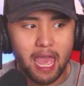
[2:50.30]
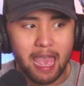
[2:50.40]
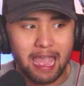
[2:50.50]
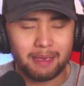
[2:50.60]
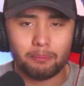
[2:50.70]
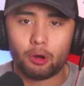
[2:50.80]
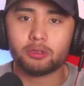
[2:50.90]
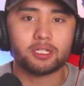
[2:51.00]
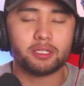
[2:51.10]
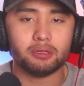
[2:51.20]
a
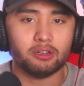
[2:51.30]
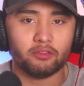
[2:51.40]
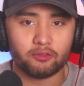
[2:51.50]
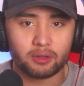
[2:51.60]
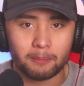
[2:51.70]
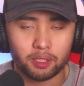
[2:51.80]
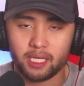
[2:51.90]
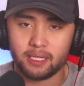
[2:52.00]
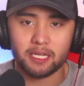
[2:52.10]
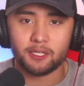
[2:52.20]
multitude of
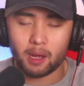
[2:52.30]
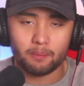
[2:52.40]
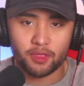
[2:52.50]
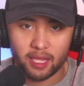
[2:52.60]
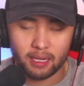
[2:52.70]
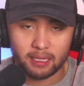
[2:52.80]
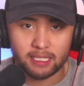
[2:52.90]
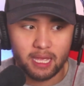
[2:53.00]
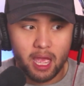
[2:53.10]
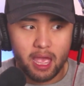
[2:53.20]
completely dumb
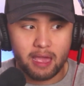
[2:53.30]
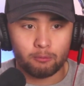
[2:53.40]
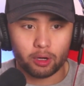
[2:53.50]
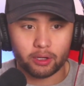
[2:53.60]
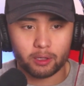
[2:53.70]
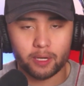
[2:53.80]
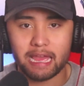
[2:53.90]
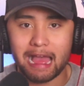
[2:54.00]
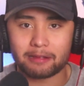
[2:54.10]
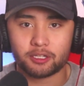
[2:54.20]
things. And we're going to
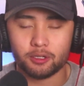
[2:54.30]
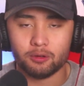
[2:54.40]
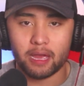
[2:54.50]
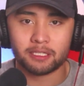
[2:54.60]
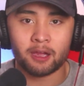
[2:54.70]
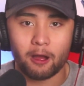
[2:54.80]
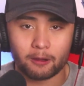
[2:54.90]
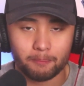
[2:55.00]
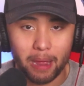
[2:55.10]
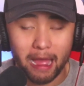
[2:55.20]
react to and
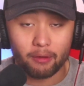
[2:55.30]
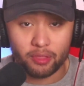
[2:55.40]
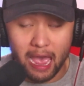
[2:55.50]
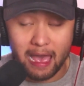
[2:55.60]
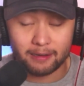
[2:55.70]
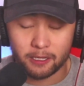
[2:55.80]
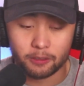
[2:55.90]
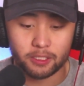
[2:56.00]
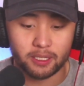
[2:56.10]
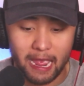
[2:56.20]
talk about that
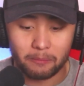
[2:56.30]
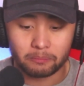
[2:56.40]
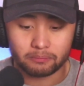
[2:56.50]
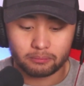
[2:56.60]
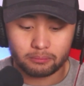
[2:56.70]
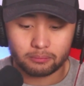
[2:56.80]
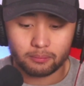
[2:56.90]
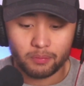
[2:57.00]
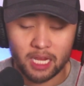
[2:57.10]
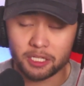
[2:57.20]
here today.
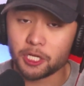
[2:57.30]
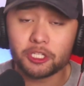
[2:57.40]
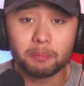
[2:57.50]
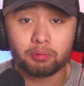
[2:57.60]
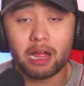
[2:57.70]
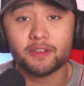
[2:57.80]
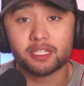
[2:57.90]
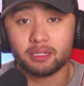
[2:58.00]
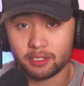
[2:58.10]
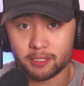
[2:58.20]
Just to
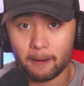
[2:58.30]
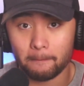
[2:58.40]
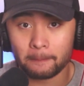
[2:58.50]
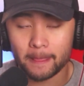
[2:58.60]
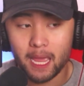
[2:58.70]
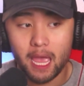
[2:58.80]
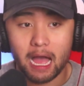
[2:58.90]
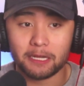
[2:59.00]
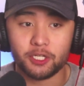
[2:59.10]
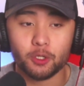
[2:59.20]
preface this, though,
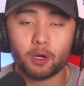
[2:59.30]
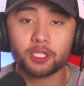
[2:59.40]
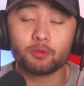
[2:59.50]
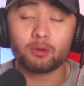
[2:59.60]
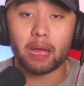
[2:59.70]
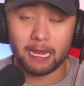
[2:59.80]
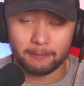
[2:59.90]
I do want to remind